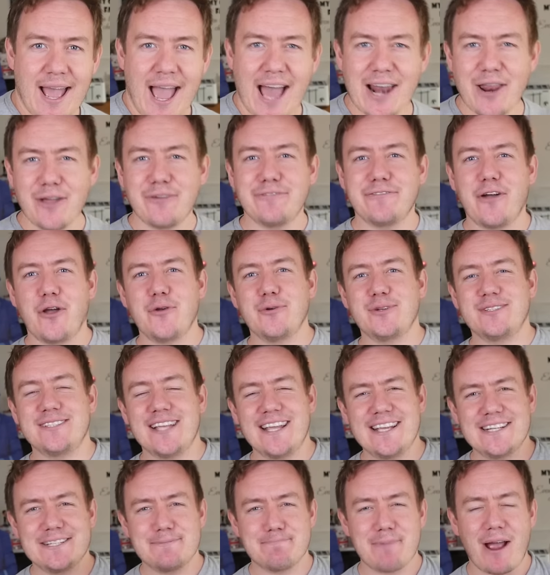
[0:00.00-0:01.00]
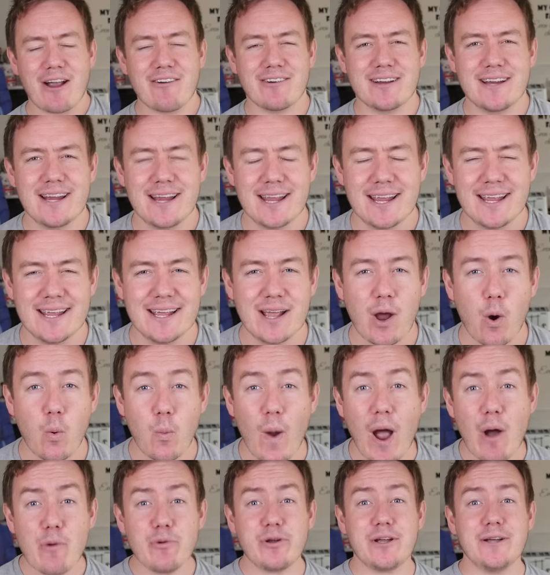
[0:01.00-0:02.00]
Hello folks, it's Barry here.
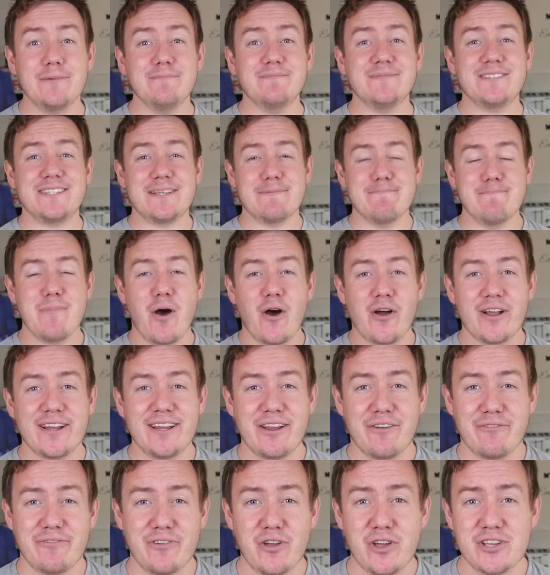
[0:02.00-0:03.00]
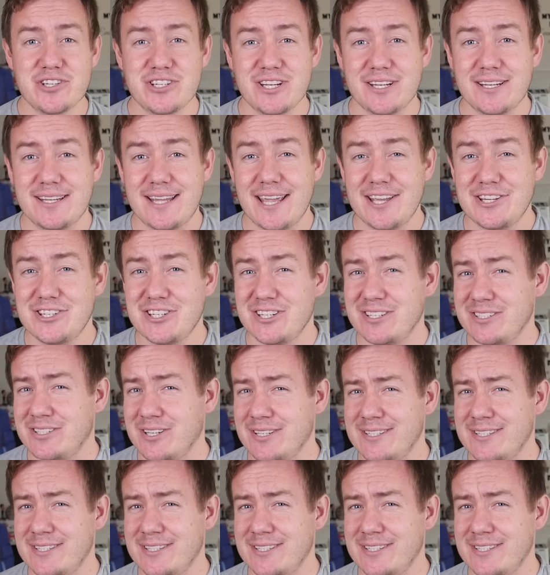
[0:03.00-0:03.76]
Welcome to my virgin kitchen.